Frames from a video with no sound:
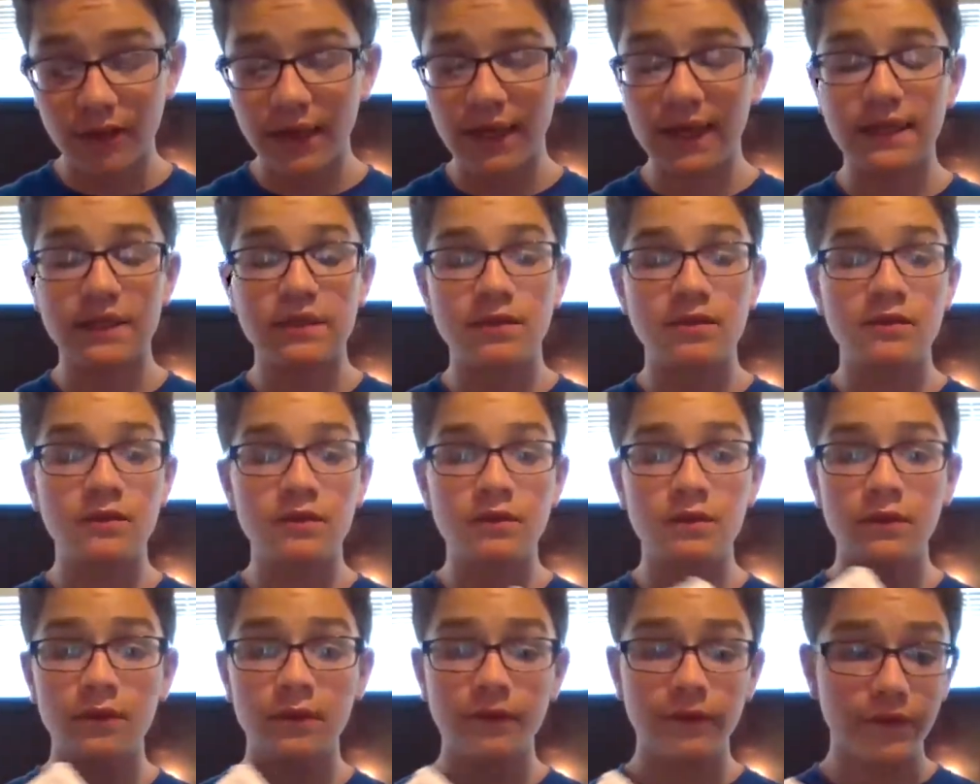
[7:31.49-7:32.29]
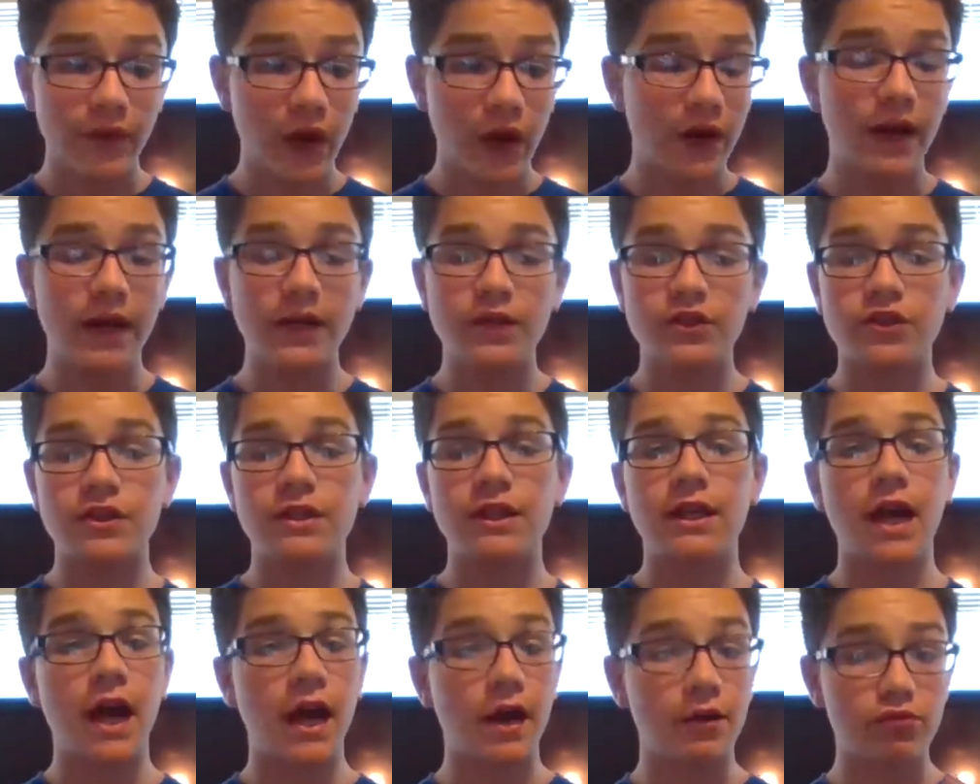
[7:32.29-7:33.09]
It's very interesting.
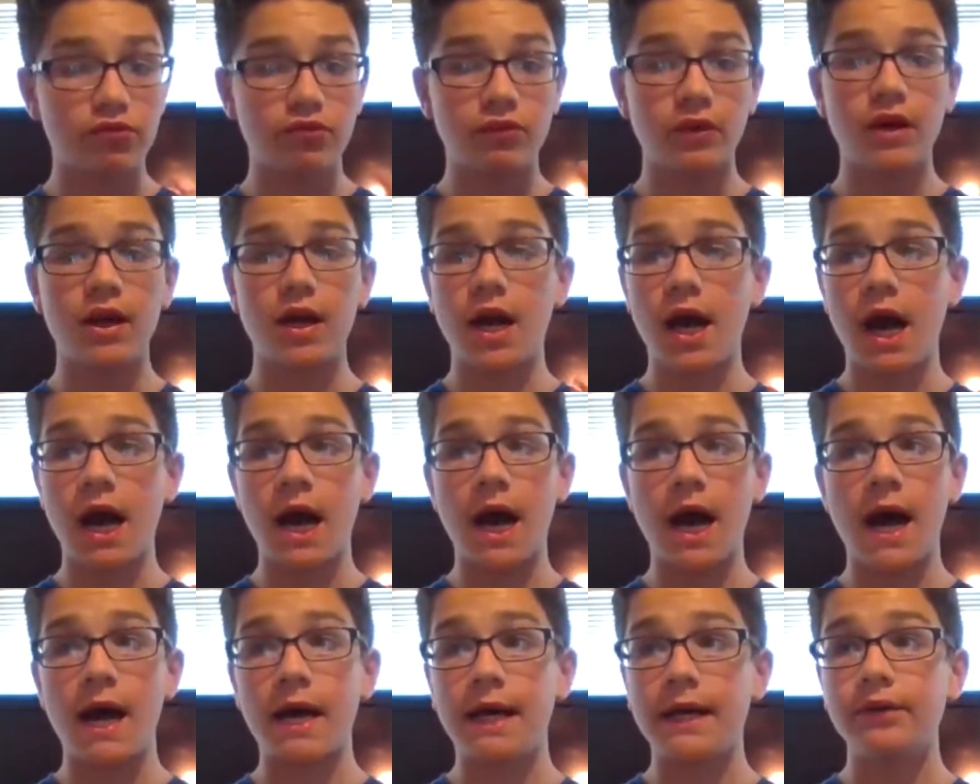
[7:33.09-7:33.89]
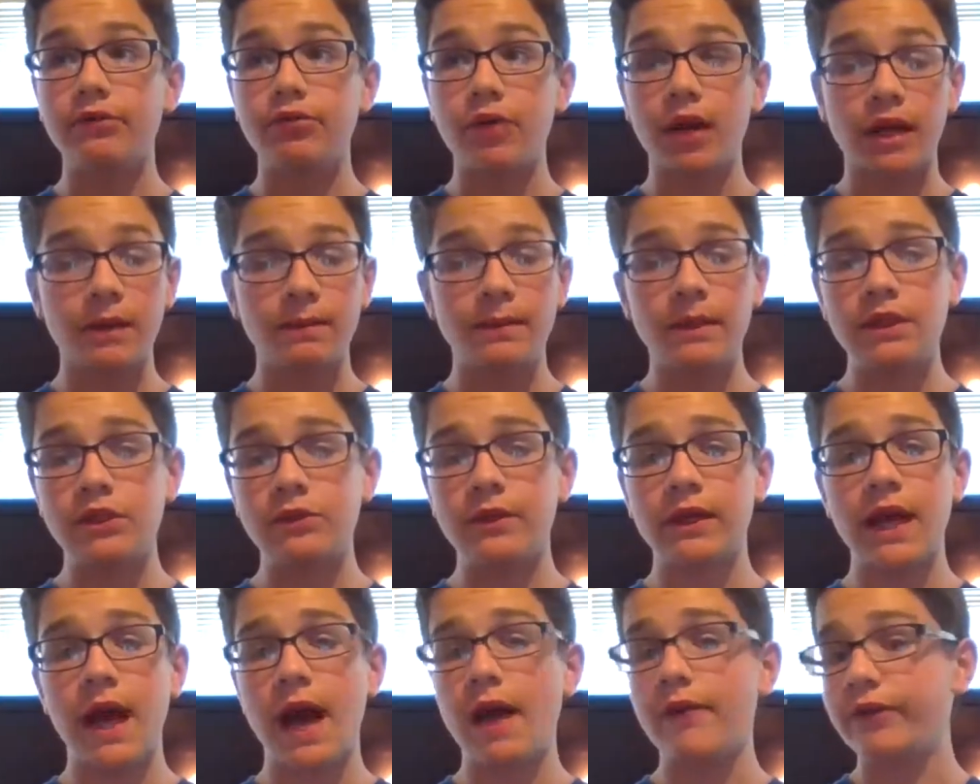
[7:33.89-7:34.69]
I recommend doing
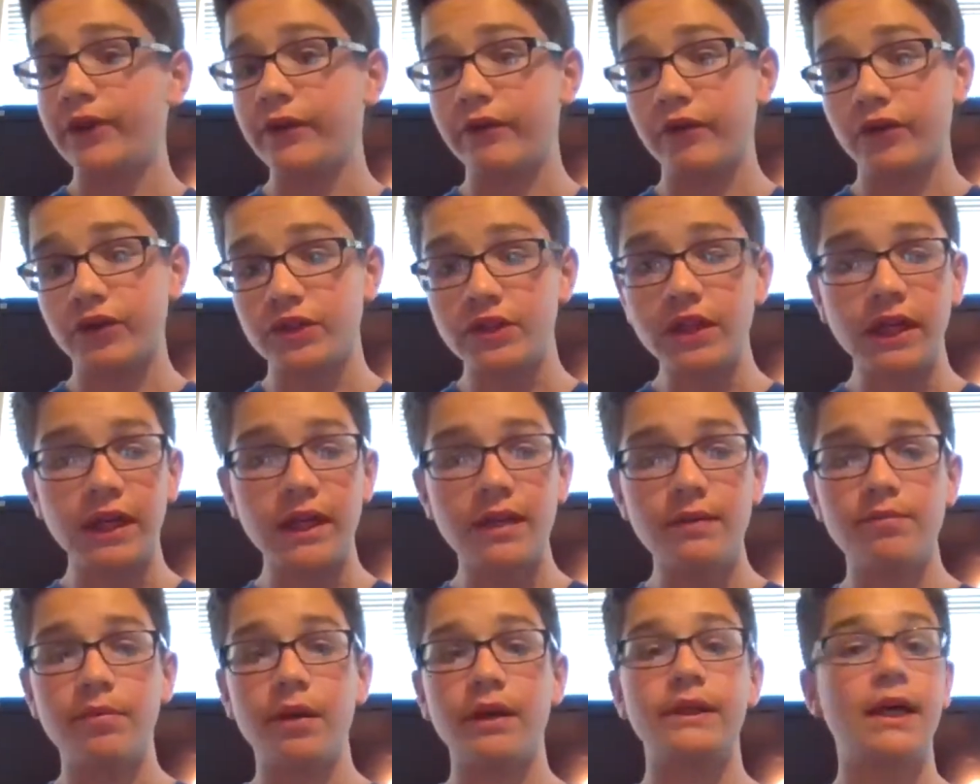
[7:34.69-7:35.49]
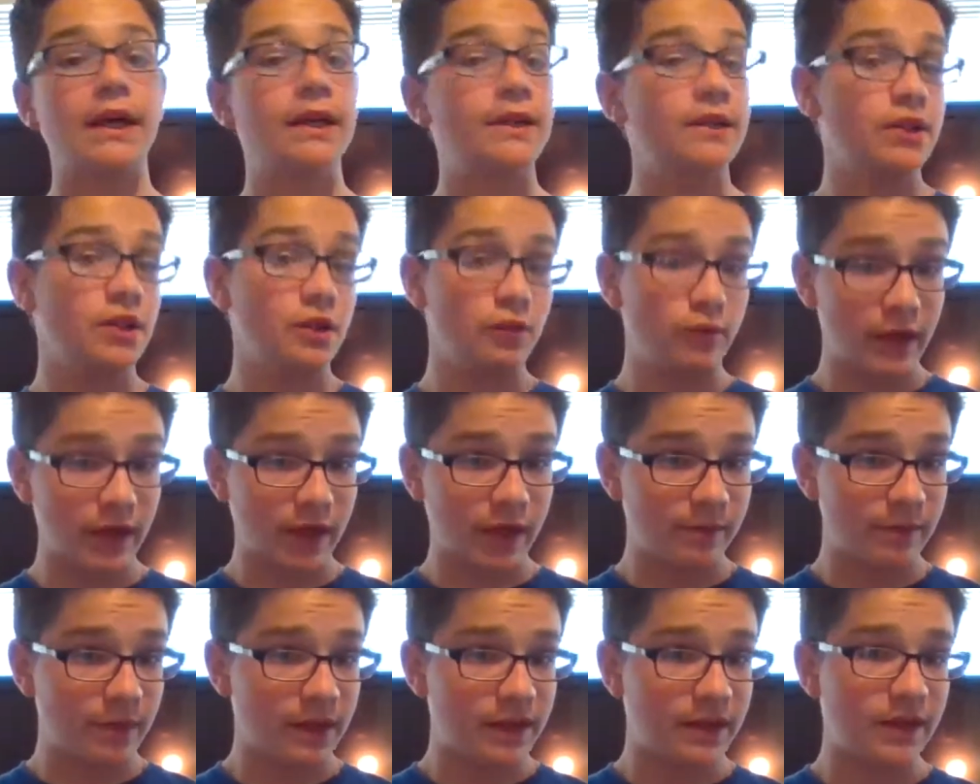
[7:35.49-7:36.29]
it. I've never done it, but I do
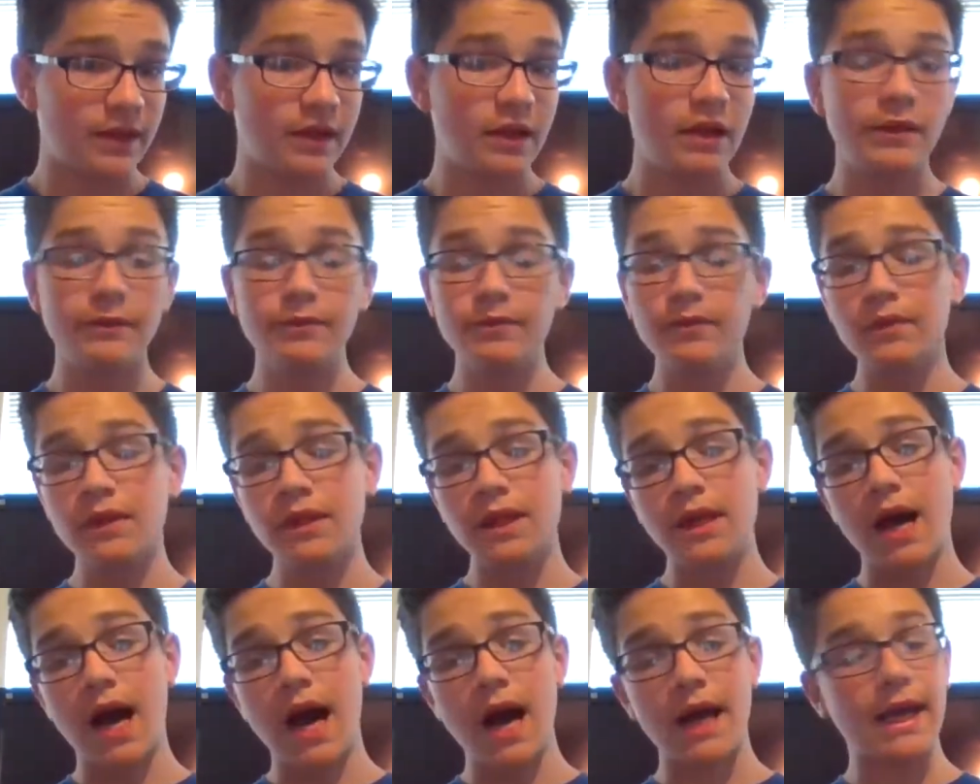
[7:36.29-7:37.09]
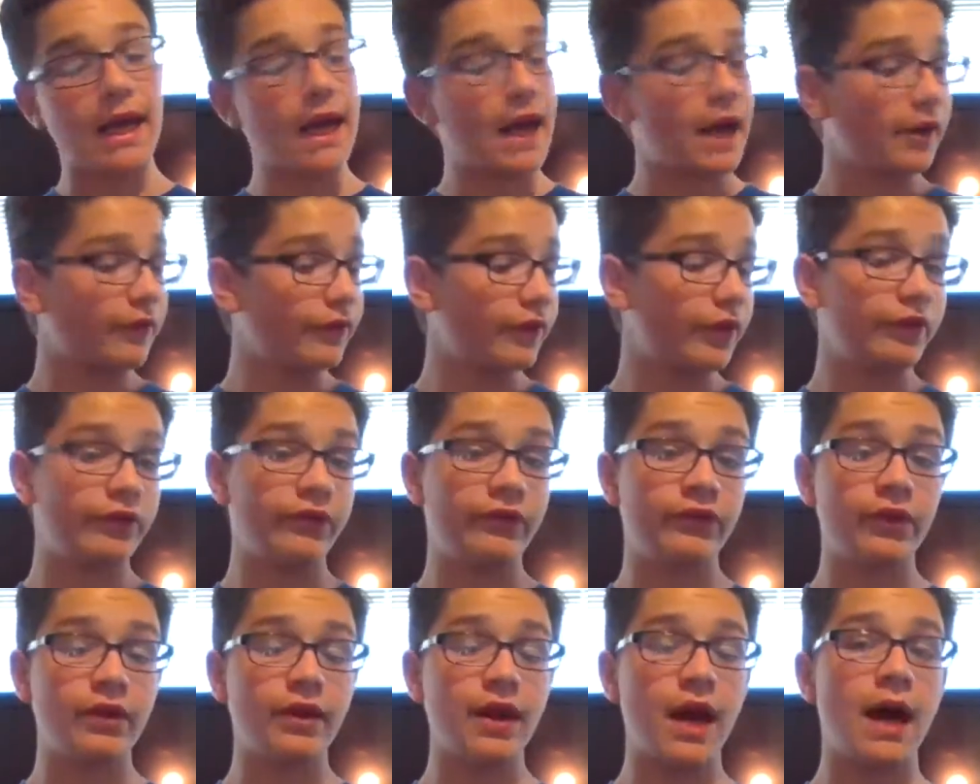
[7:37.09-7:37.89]
recommend it. I
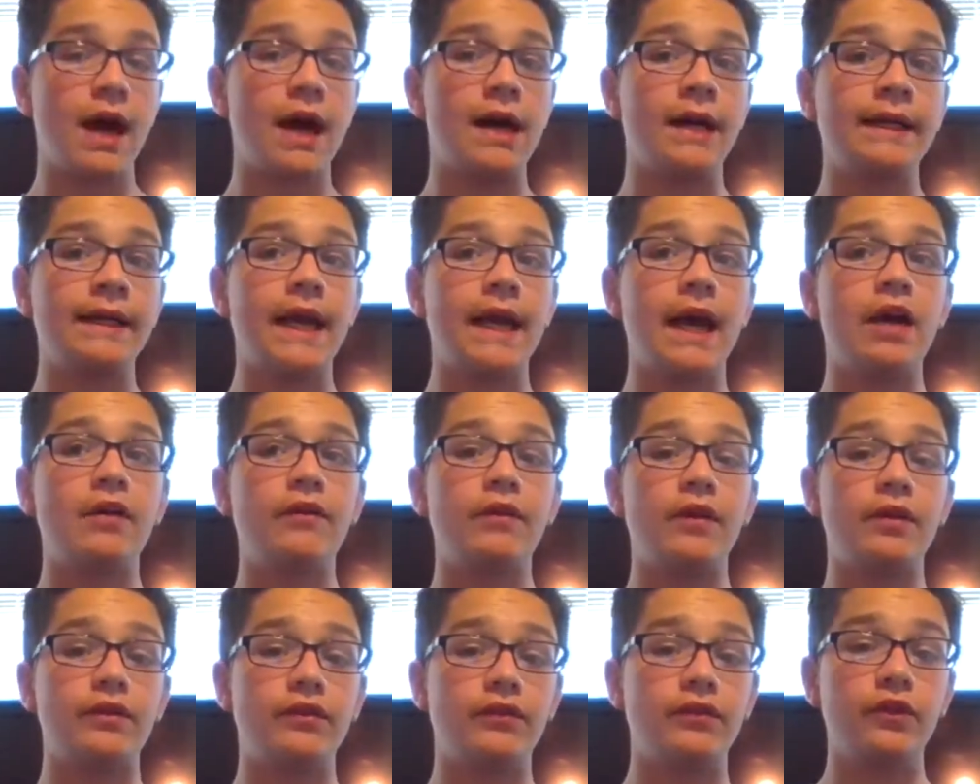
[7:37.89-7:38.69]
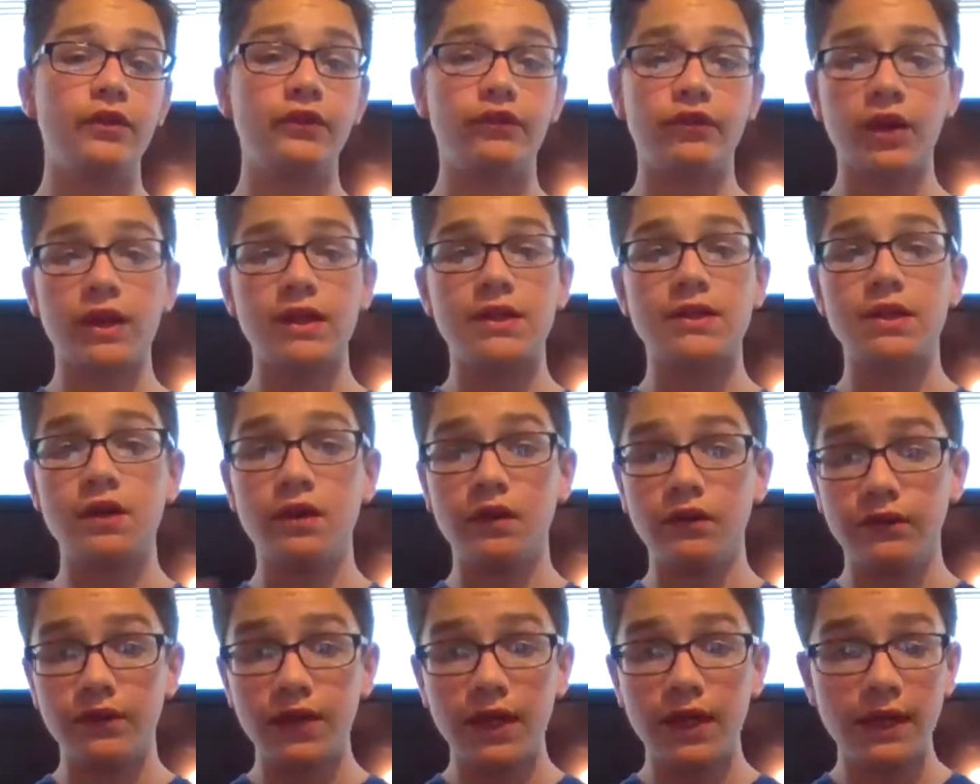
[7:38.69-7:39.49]
have a few
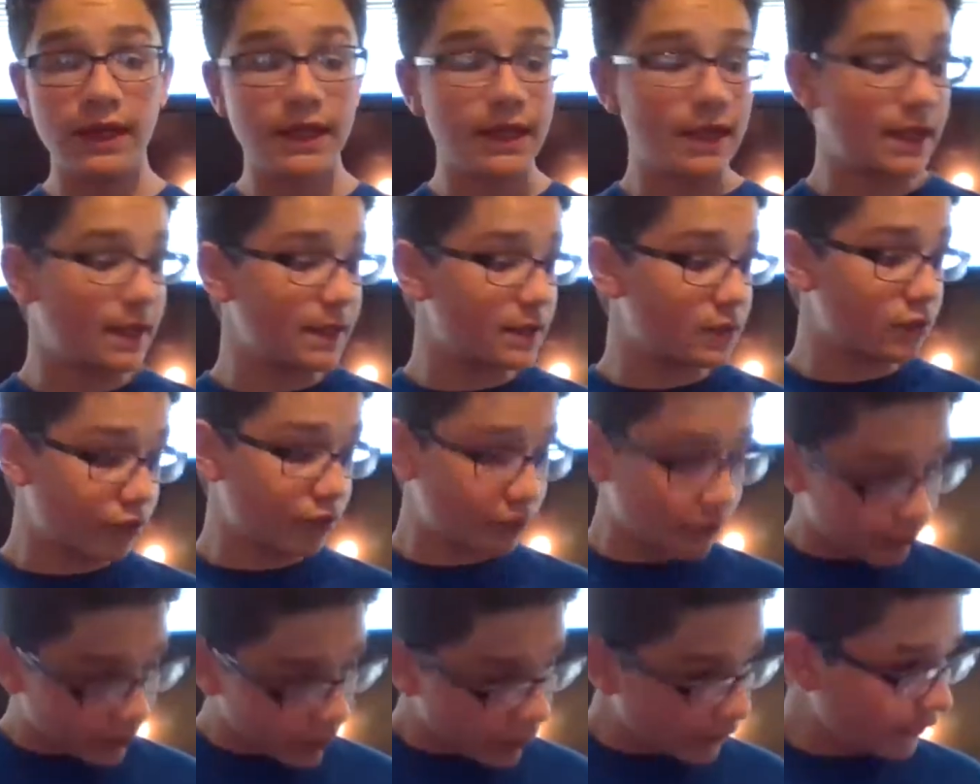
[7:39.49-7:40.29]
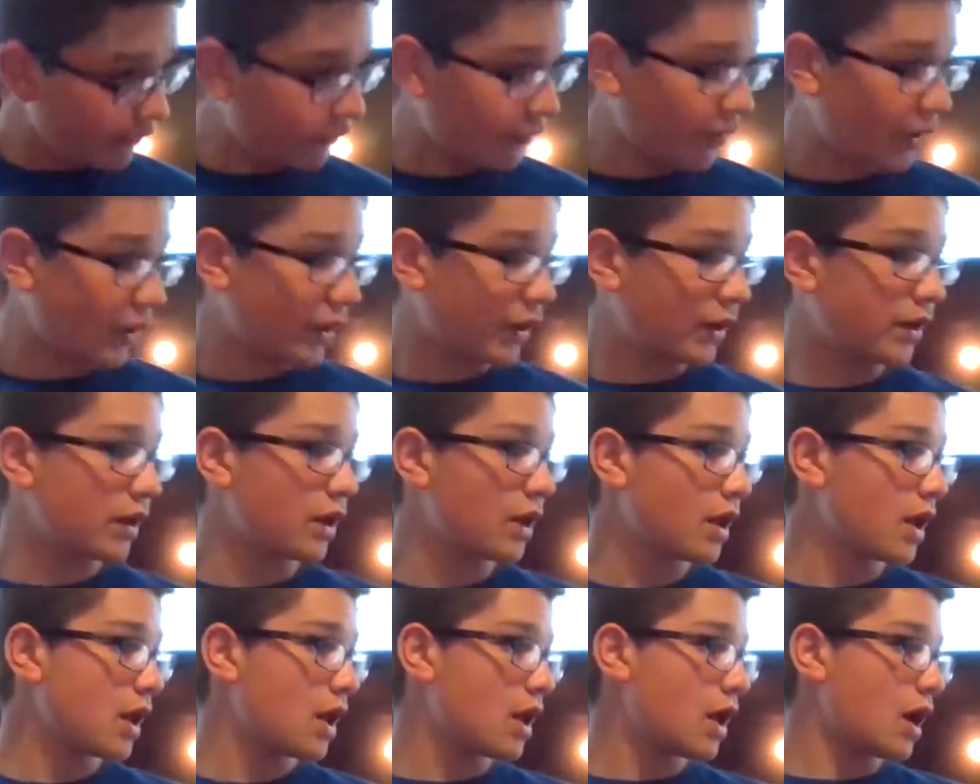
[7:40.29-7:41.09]
friends who have done it. It's really
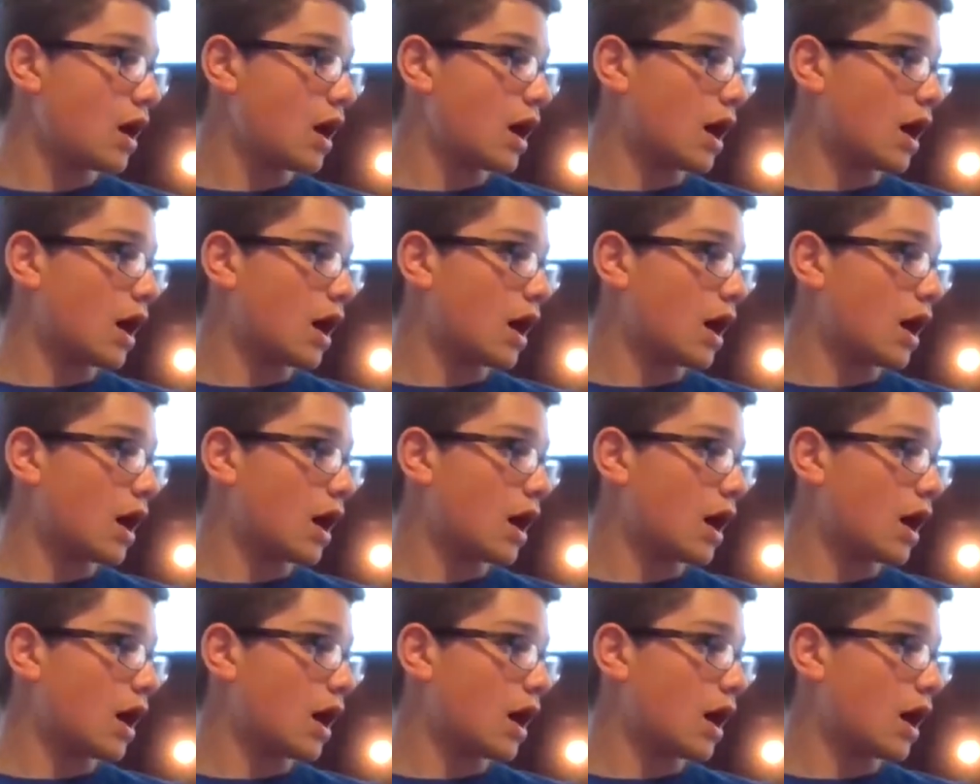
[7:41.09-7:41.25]
fun.